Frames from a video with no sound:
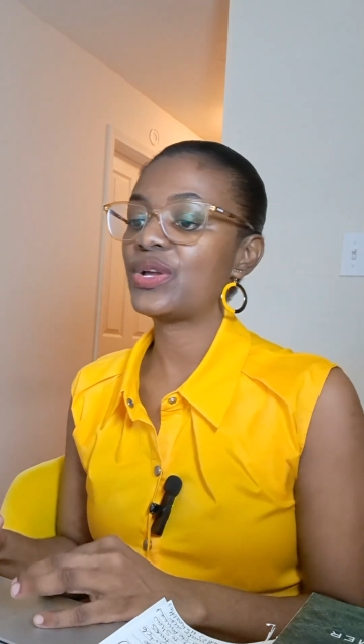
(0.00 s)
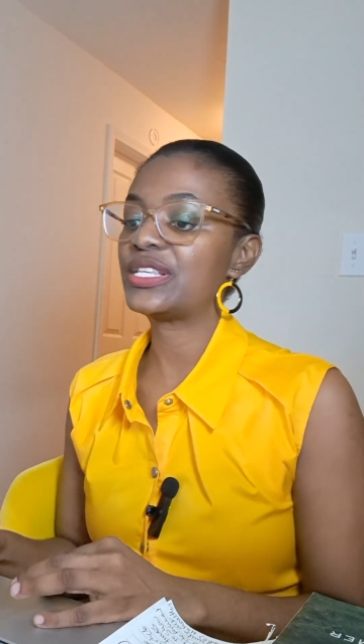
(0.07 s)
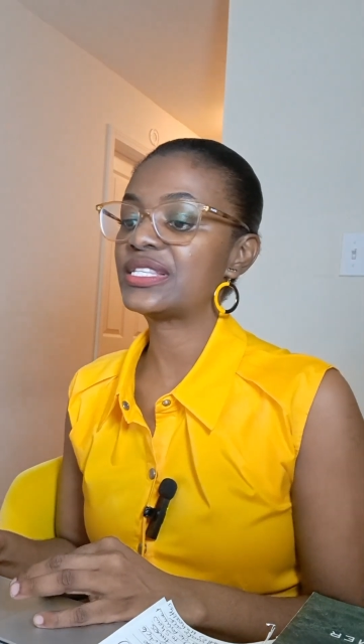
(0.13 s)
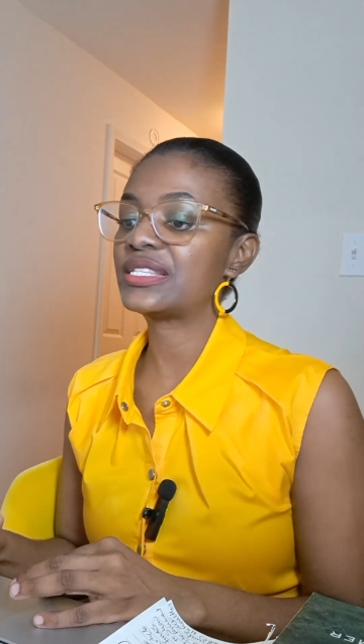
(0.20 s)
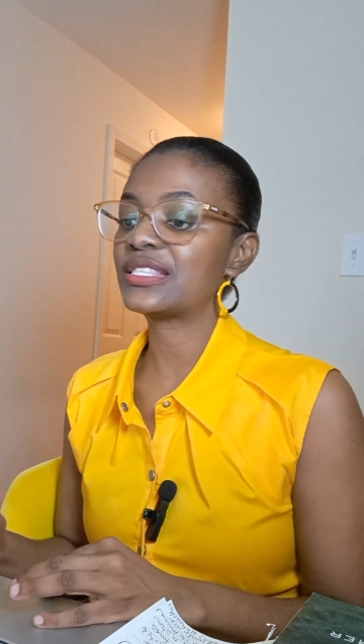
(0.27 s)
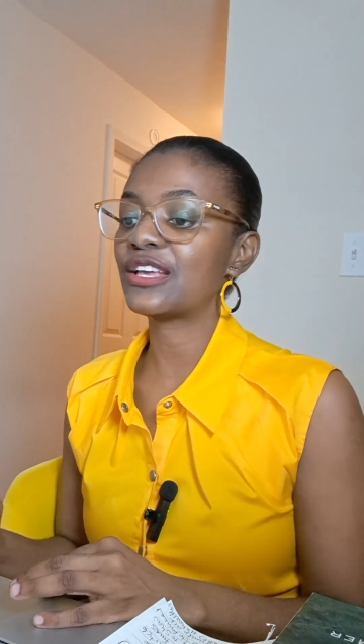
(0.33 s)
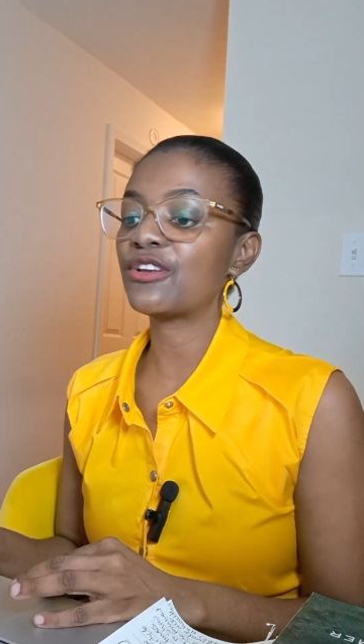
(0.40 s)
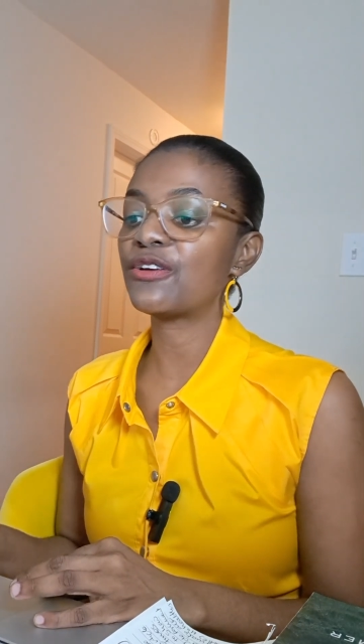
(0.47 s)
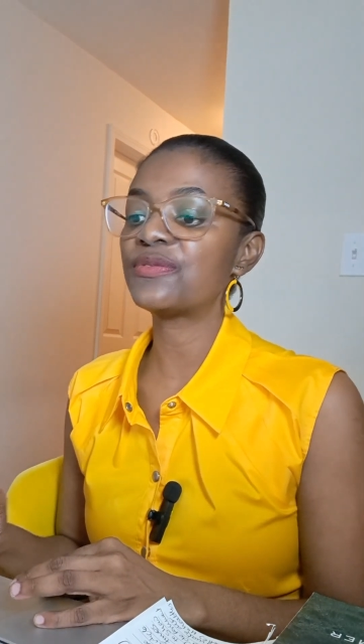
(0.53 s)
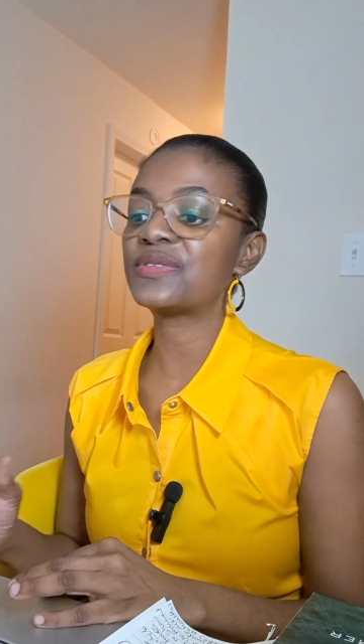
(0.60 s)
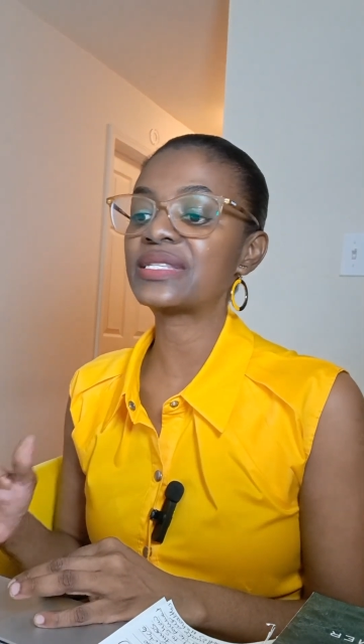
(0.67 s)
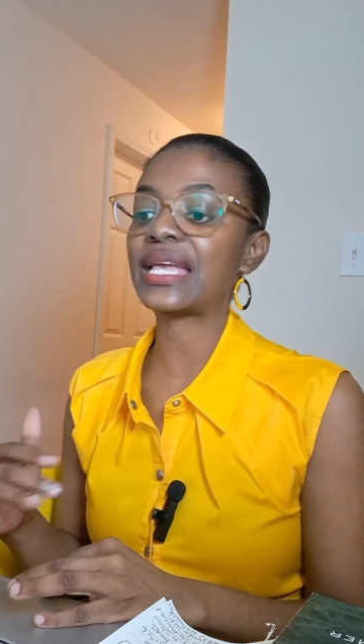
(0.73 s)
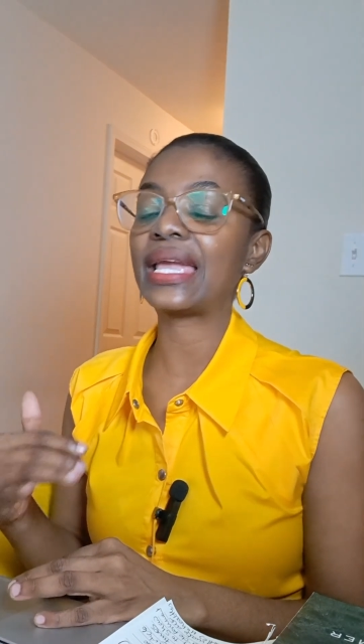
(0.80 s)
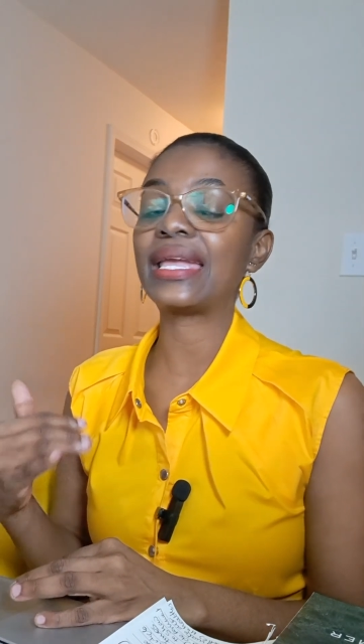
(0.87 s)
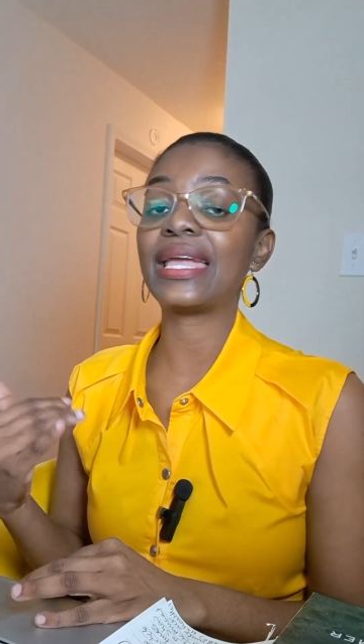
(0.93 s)
instead of
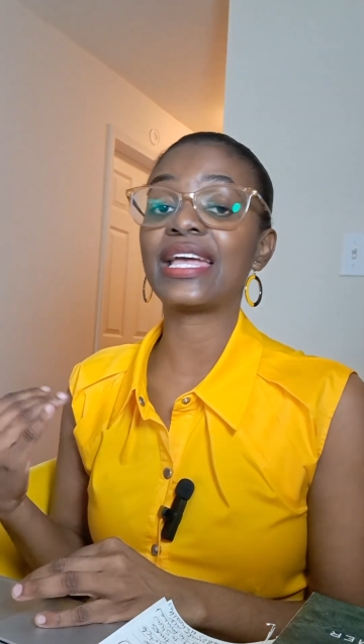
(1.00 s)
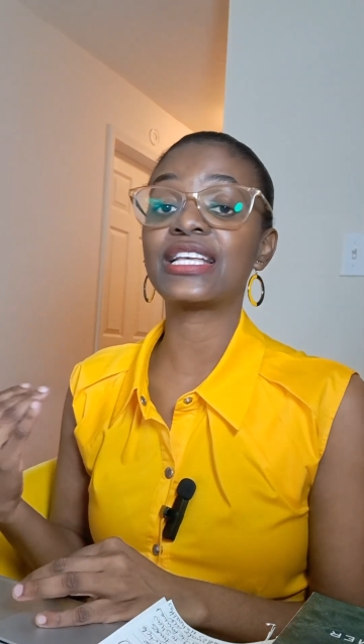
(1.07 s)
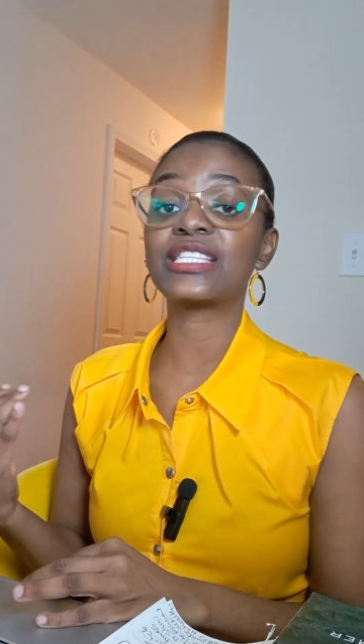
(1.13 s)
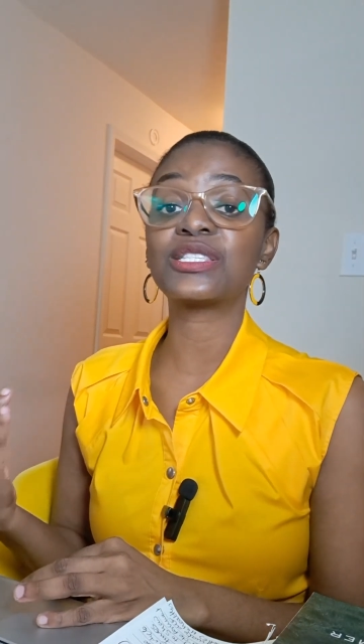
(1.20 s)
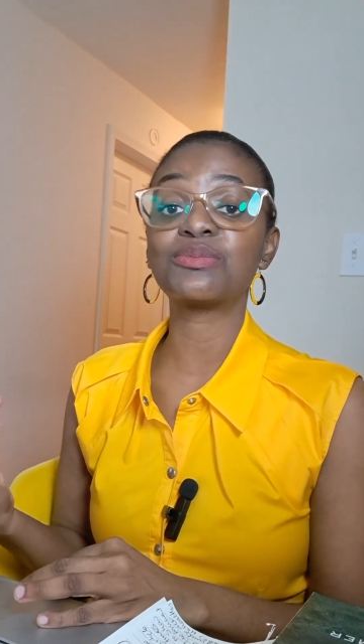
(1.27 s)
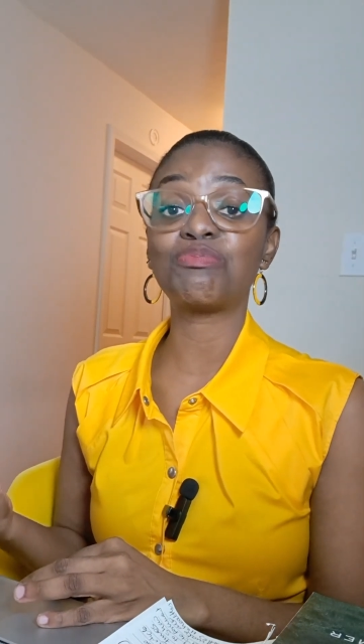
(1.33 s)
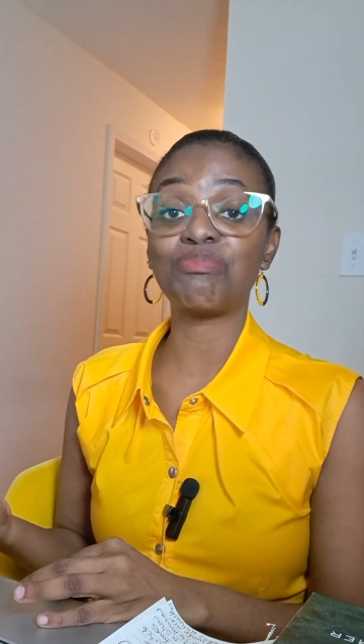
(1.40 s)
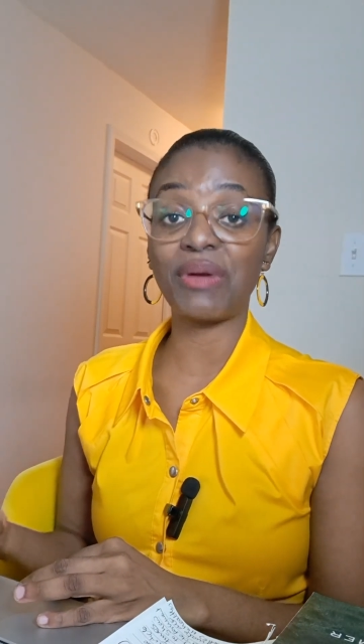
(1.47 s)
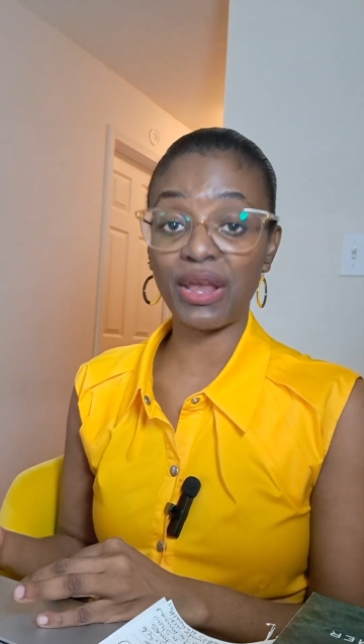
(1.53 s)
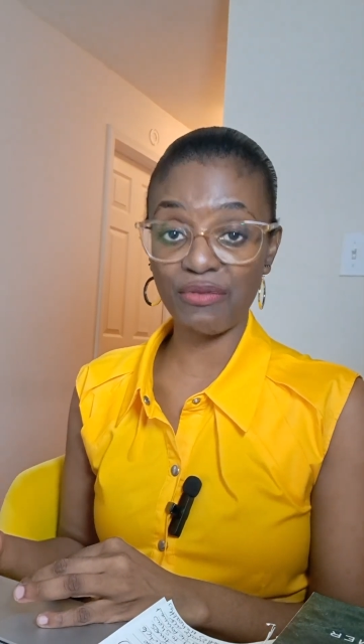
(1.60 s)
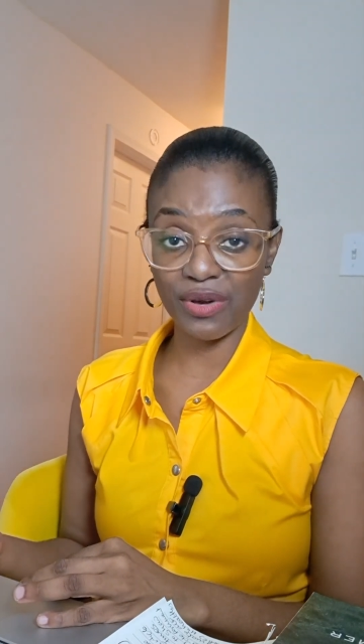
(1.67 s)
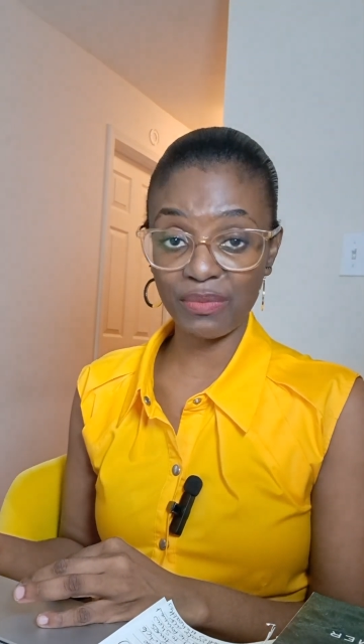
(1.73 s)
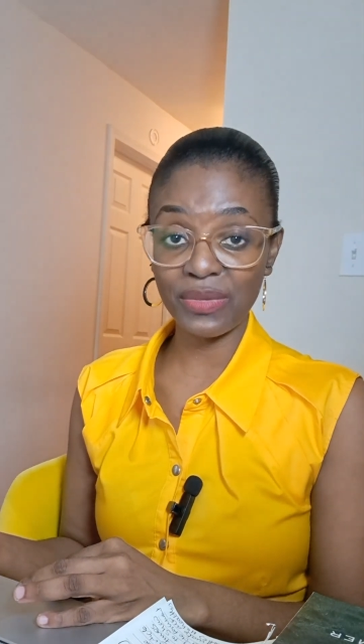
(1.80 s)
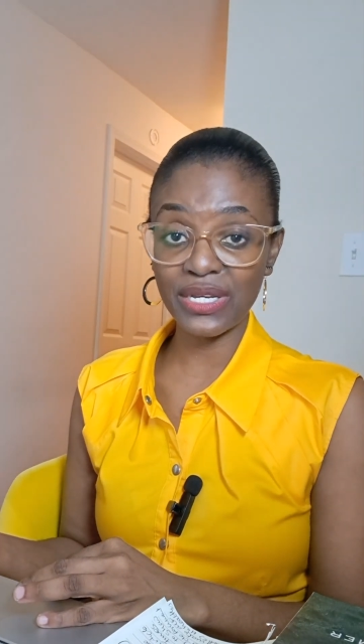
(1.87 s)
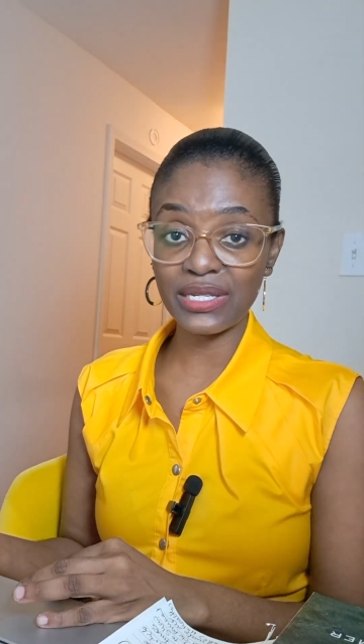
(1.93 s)
saying
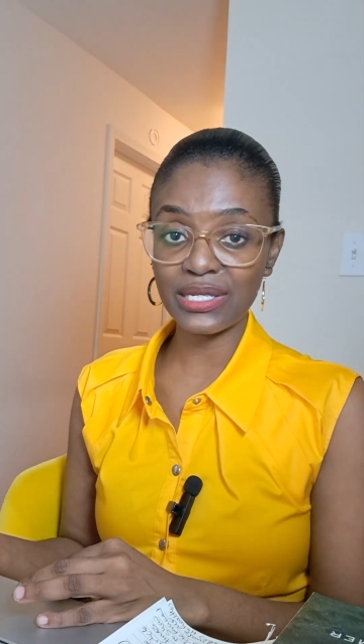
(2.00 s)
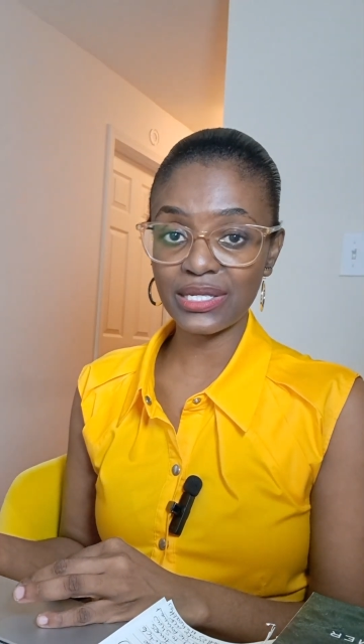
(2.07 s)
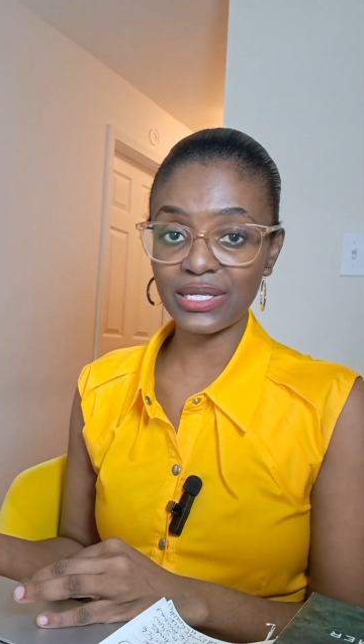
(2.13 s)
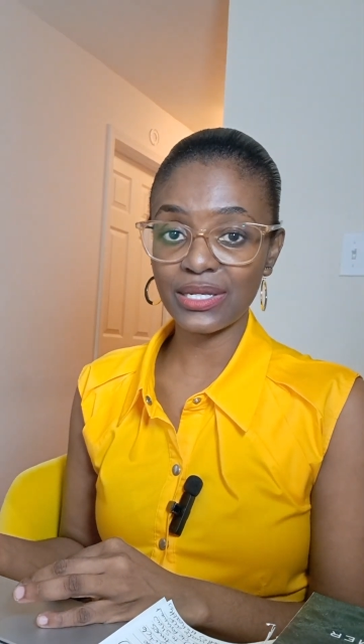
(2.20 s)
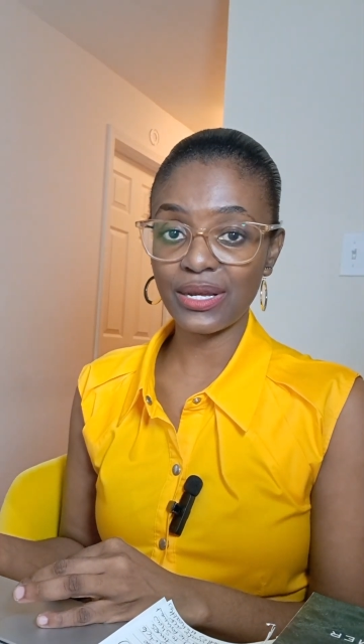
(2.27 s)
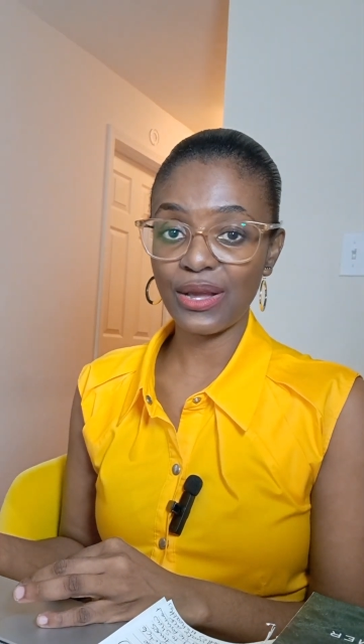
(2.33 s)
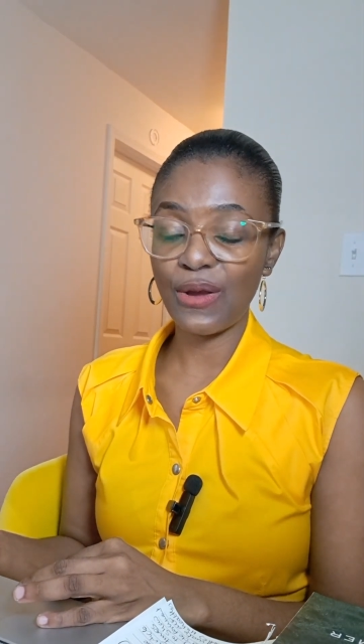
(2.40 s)
experiment